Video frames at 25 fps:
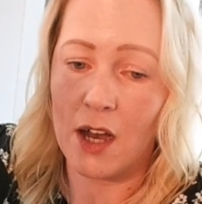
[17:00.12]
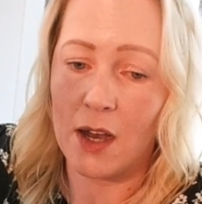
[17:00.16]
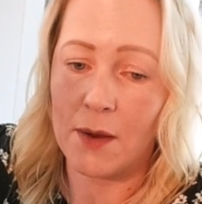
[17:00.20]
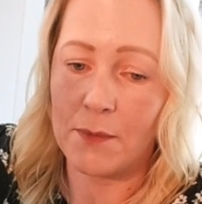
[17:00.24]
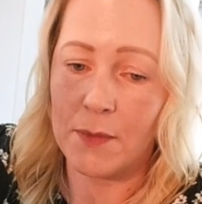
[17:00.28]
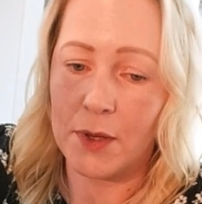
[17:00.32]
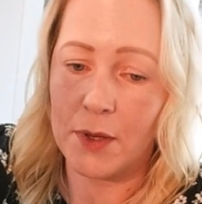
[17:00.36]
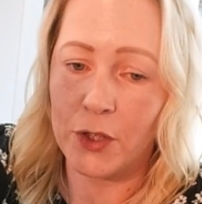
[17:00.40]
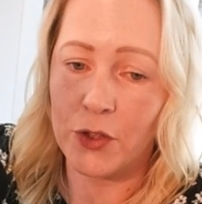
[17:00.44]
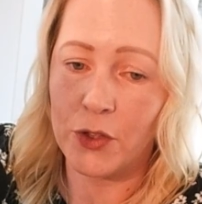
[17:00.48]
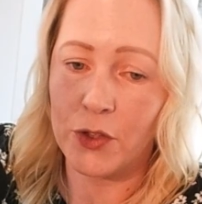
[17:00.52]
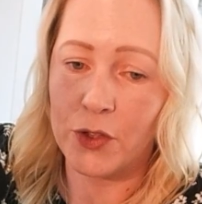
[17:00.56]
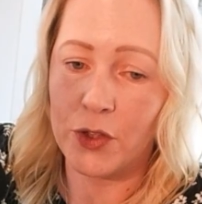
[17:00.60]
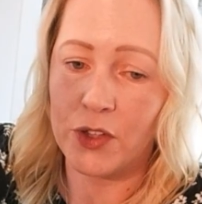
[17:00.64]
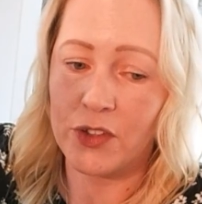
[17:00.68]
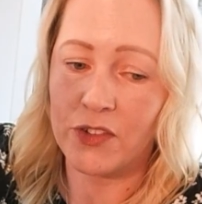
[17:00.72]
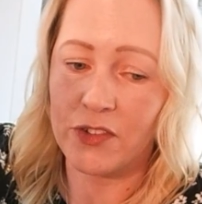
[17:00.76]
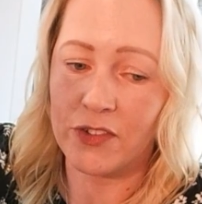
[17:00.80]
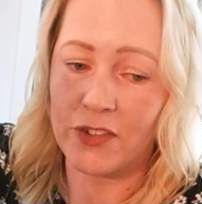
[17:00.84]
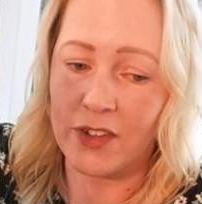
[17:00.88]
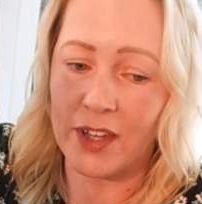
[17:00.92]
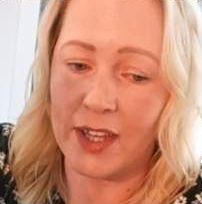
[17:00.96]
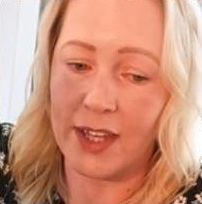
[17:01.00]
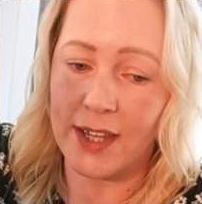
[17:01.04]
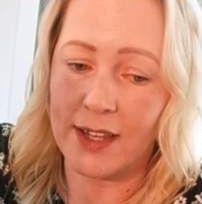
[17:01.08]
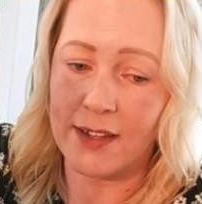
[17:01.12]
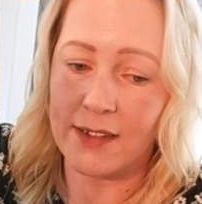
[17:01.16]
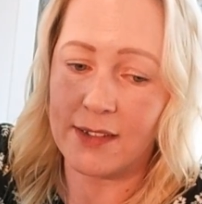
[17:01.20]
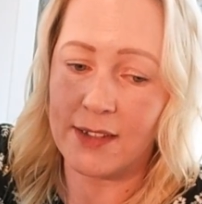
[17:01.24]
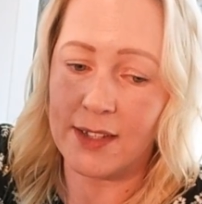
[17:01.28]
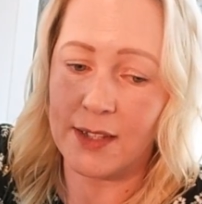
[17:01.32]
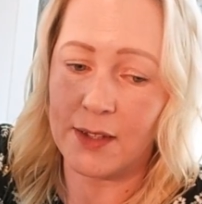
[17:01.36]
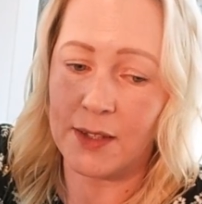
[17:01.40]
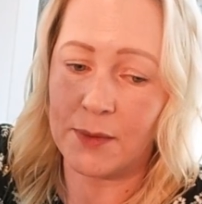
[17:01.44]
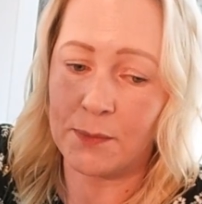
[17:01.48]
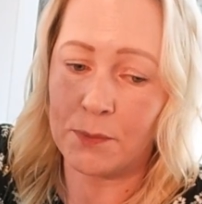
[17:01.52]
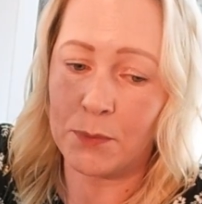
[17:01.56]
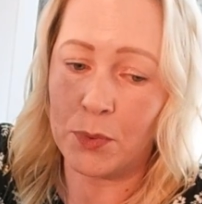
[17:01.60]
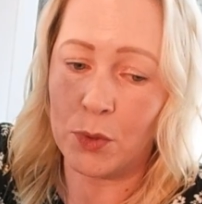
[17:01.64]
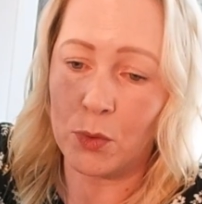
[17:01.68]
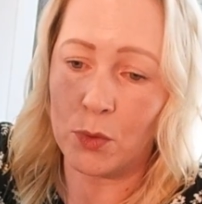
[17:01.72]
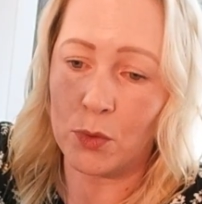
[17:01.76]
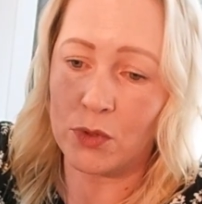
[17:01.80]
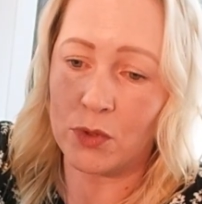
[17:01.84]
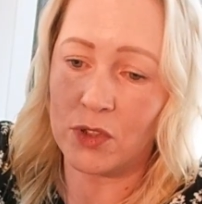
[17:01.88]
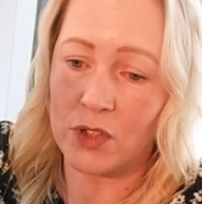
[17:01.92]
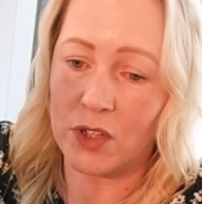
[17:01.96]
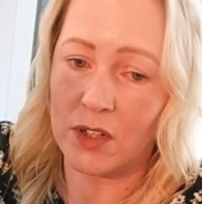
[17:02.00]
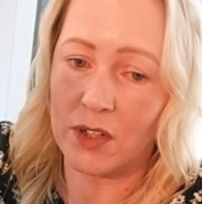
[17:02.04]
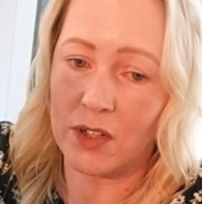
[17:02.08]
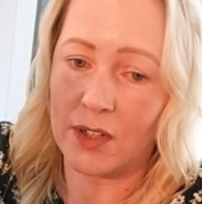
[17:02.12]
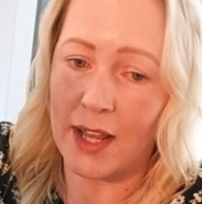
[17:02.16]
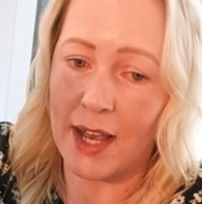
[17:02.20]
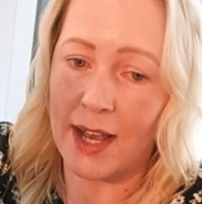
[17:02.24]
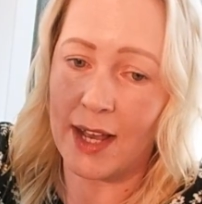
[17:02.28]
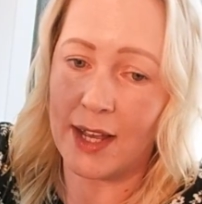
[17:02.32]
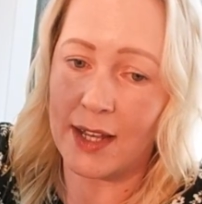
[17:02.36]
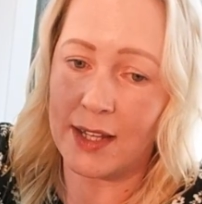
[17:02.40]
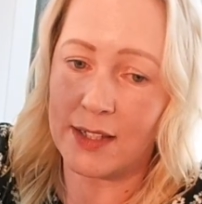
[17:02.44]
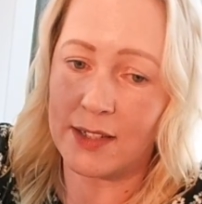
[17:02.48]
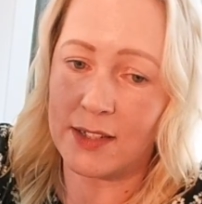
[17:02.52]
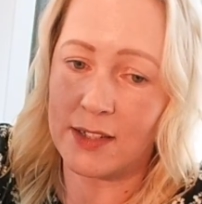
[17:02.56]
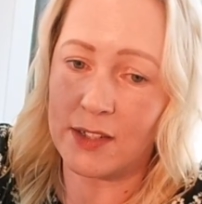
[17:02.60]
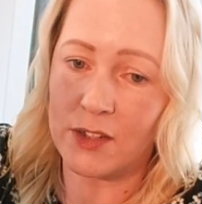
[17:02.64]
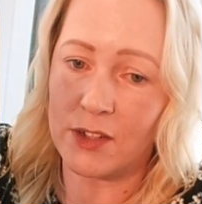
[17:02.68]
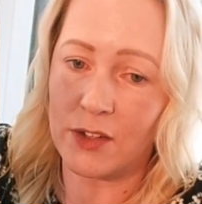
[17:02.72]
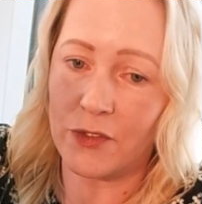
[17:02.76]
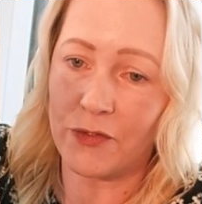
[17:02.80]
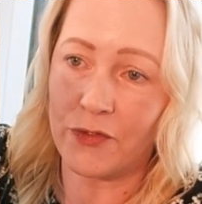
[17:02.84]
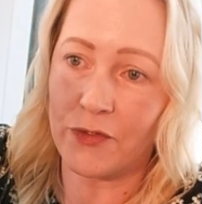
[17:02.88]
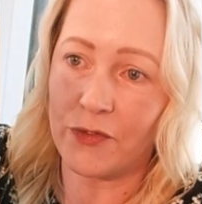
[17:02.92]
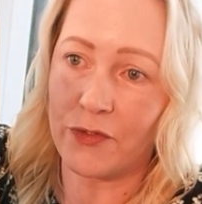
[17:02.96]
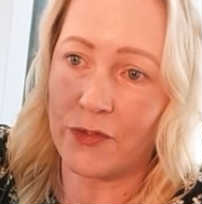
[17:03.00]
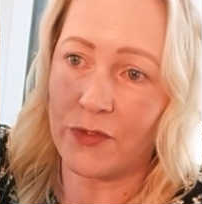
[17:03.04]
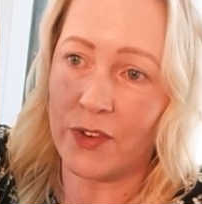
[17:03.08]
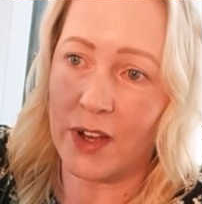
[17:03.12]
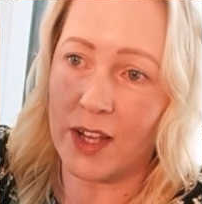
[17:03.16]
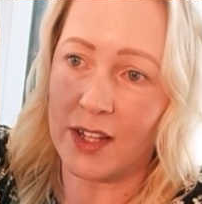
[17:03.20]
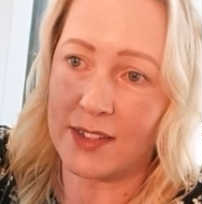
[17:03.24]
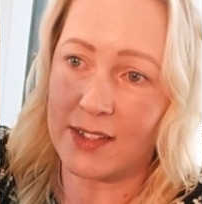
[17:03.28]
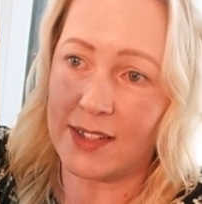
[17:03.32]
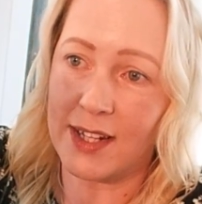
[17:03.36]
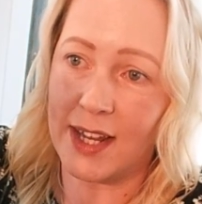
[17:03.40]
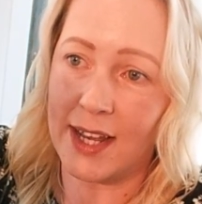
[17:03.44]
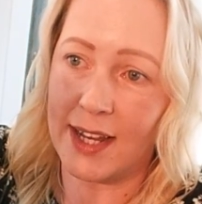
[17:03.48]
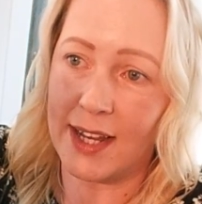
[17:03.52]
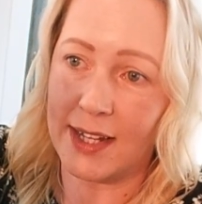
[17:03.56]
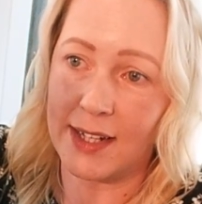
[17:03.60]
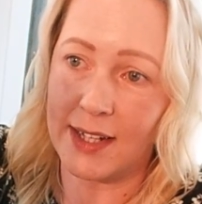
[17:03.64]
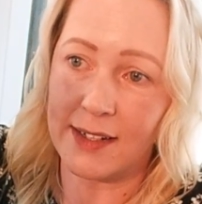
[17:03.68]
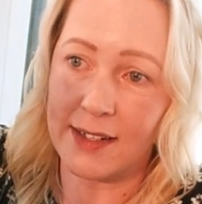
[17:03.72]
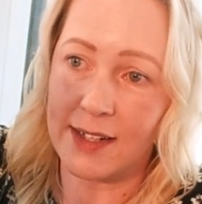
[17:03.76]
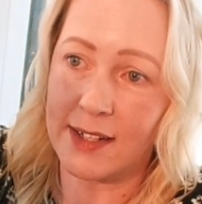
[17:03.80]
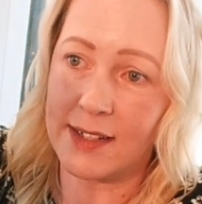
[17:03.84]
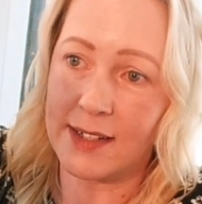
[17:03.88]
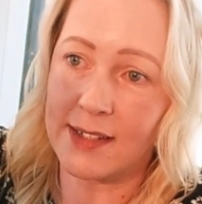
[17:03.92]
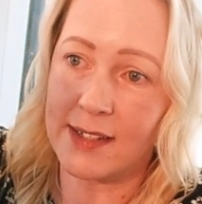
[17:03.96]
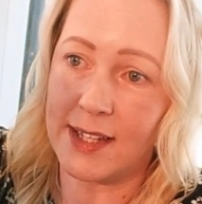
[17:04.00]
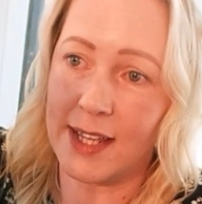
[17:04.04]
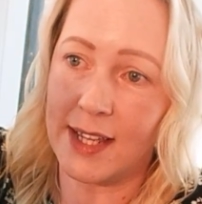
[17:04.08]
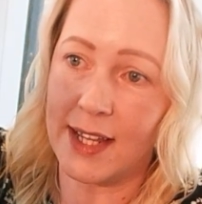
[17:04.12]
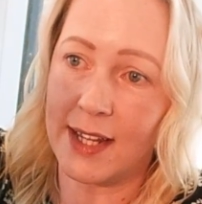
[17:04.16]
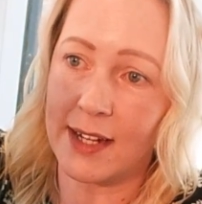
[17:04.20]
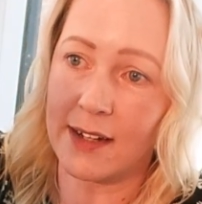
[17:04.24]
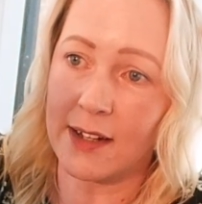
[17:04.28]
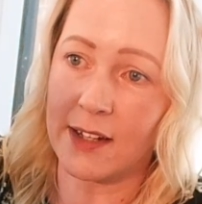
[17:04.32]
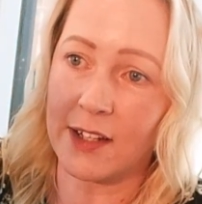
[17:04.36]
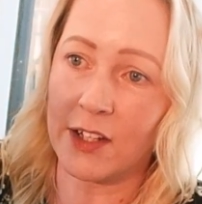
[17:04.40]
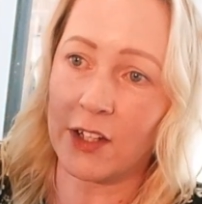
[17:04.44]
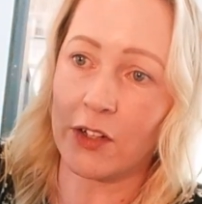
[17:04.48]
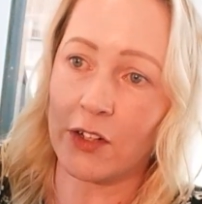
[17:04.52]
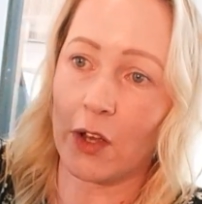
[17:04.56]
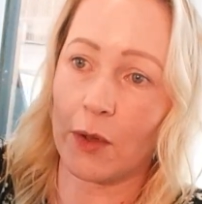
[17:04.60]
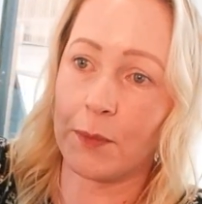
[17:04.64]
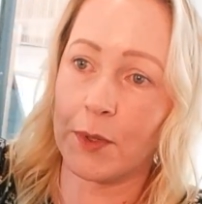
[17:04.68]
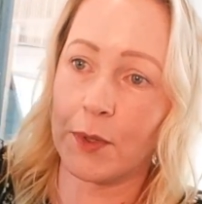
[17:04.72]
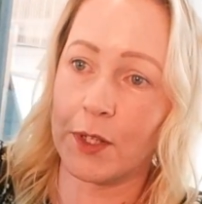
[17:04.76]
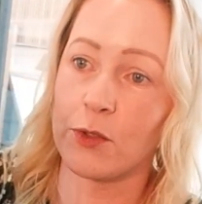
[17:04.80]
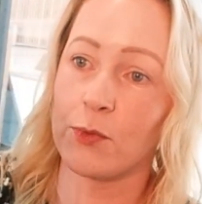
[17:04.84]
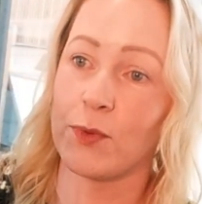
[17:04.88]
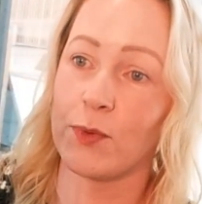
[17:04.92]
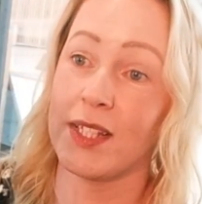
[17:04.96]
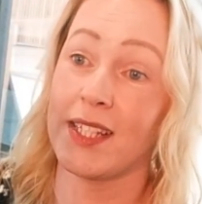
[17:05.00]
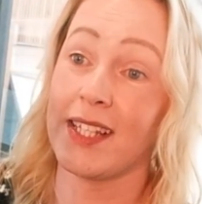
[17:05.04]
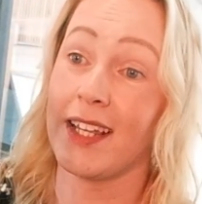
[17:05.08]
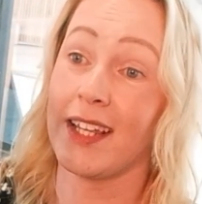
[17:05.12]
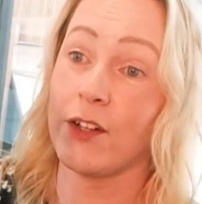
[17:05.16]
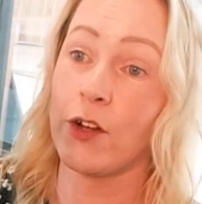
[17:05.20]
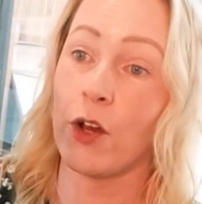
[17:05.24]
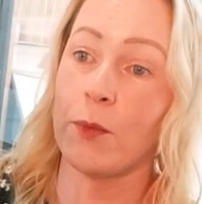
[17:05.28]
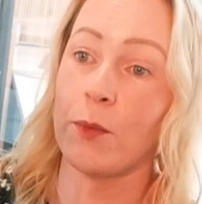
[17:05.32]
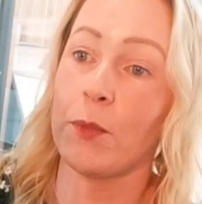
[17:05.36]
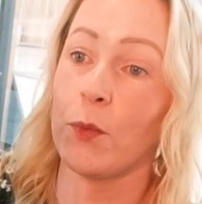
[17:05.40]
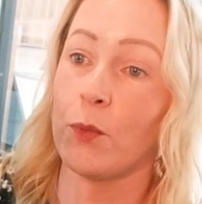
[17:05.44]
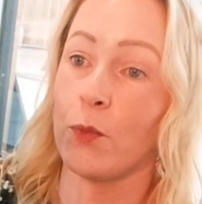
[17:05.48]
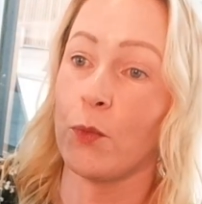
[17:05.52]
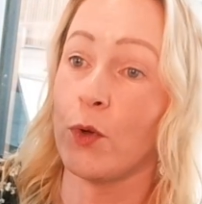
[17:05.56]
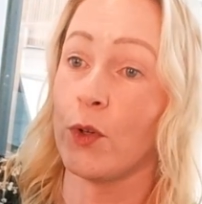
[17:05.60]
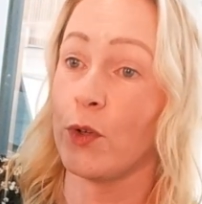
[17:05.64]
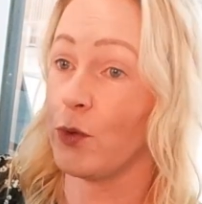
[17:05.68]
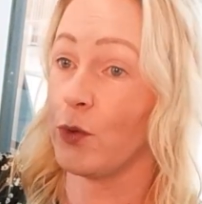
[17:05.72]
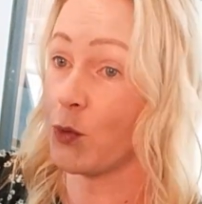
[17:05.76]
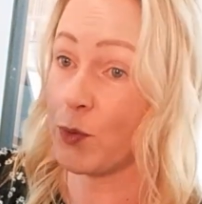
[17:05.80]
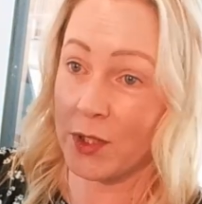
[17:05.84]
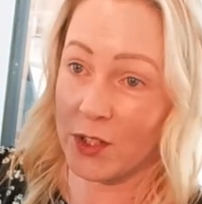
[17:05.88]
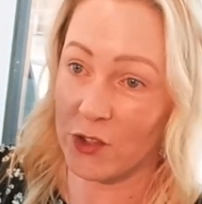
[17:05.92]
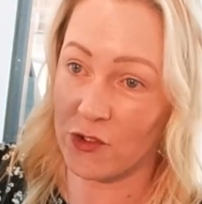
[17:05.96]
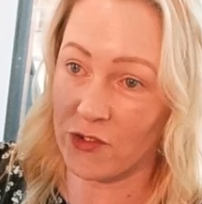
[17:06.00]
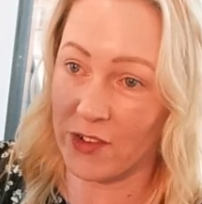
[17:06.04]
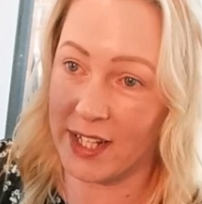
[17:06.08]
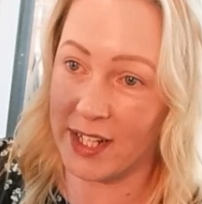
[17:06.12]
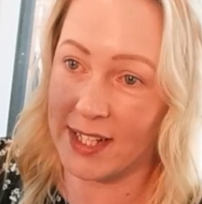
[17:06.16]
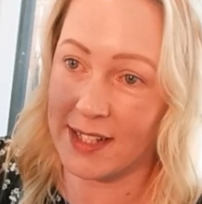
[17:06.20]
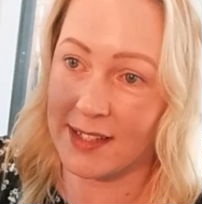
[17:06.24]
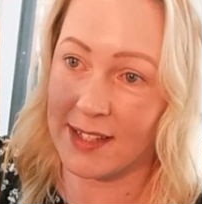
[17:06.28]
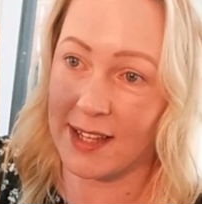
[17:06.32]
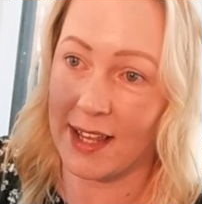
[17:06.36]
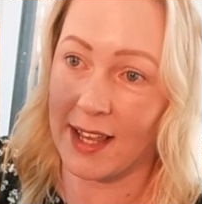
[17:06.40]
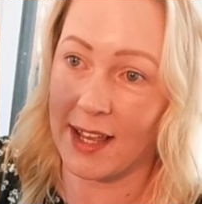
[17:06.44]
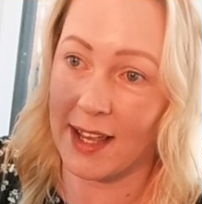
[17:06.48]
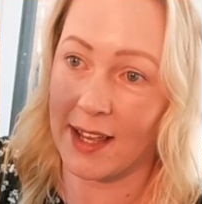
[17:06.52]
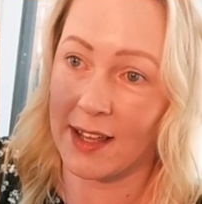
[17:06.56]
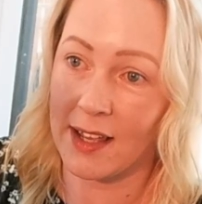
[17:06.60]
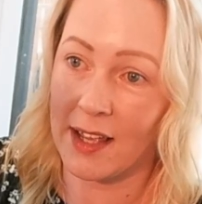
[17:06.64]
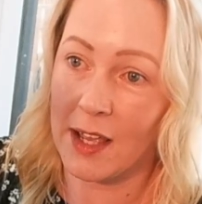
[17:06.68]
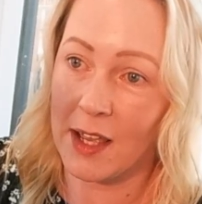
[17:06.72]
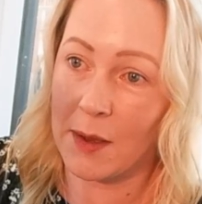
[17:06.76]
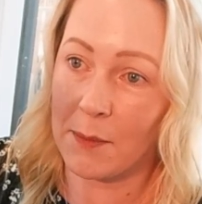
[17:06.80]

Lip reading: you could see it as important as first aid, as in, you know, because we see an open wound, we treat it,